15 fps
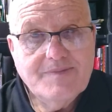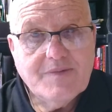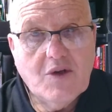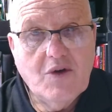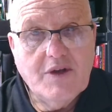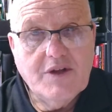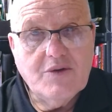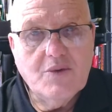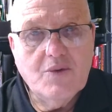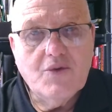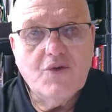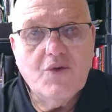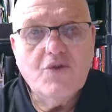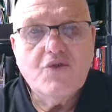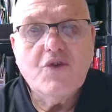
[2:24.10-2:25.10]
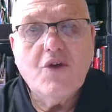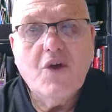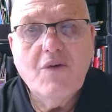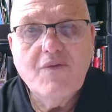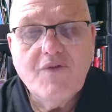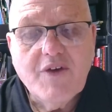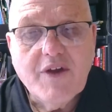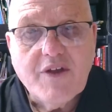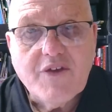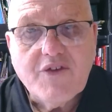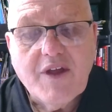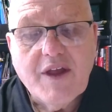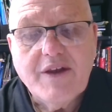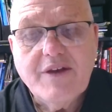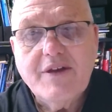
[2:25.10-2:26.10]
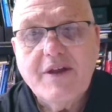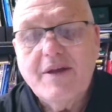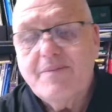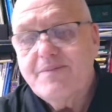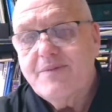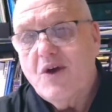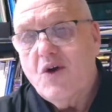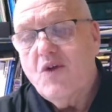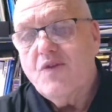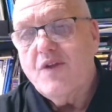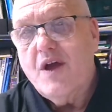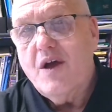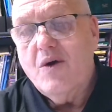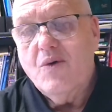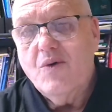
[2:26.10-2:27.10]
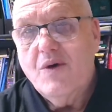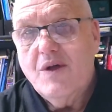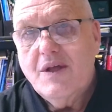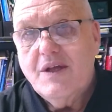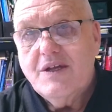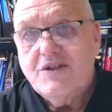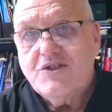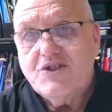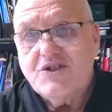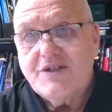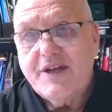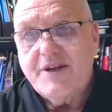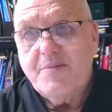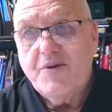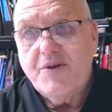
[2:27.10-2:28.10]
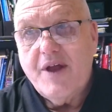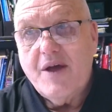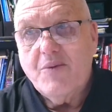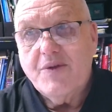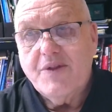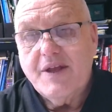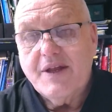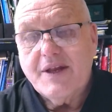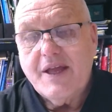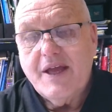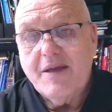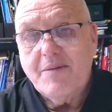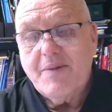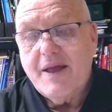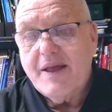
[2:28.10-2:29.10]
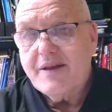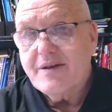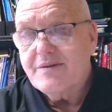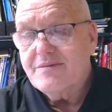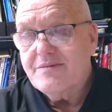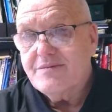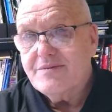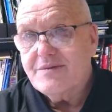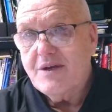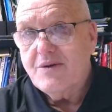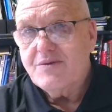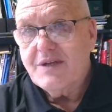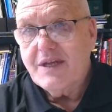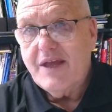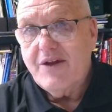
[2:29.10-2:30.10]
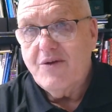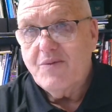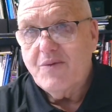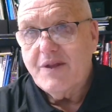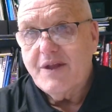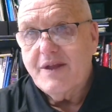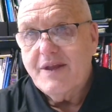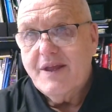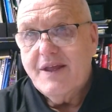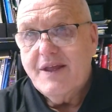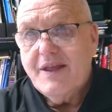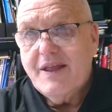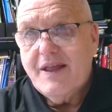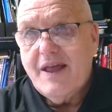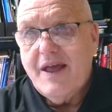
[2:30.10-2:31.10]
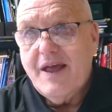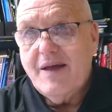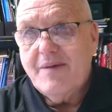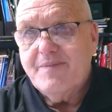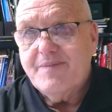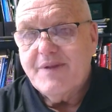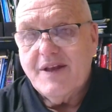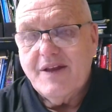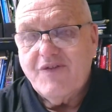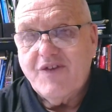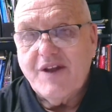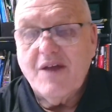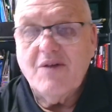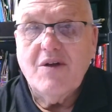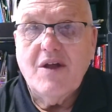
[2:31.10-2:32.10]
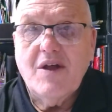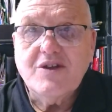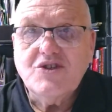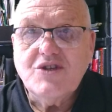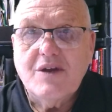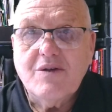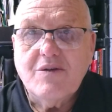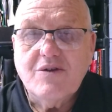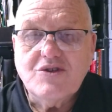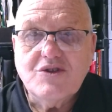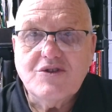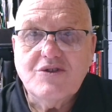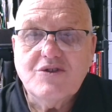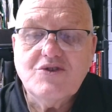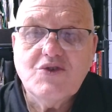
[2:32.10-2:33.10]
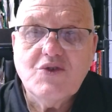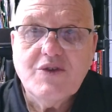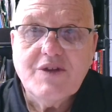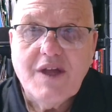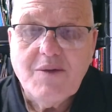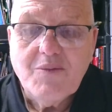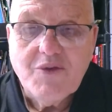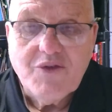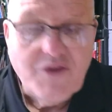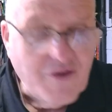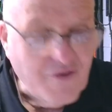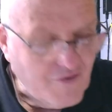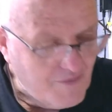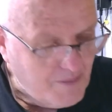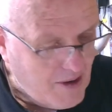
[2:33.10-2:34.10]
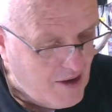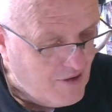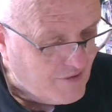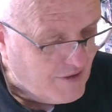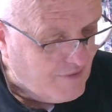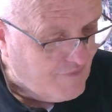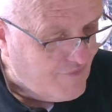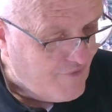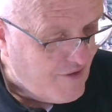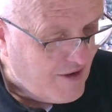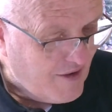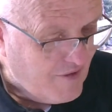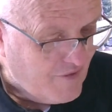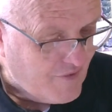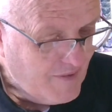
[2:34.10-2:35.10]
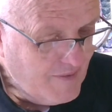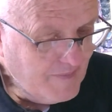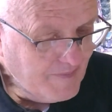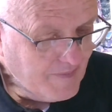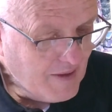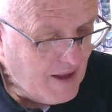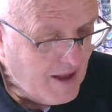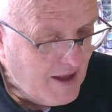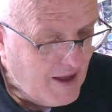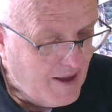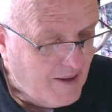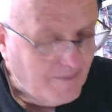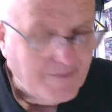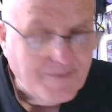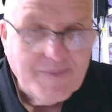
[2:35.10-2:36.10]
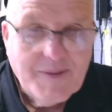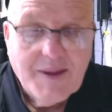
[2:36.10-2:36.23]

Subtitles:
got into all sorts of conflicts, and on the whole just had to put up with it and came back and told to get on with it. And if you don't like a joke, you shouldn't have joined up, was his parting phrase. And